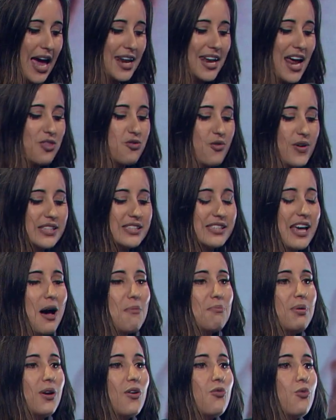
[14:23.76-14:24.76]
Another
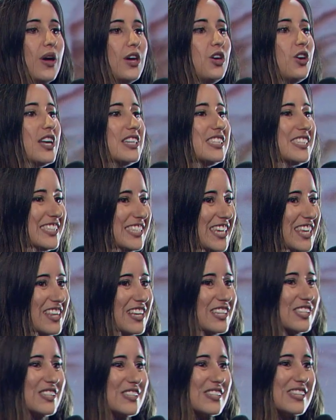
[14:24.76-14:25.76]
example of where you can see
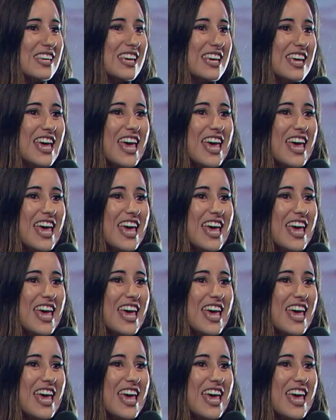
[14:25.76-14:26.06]
this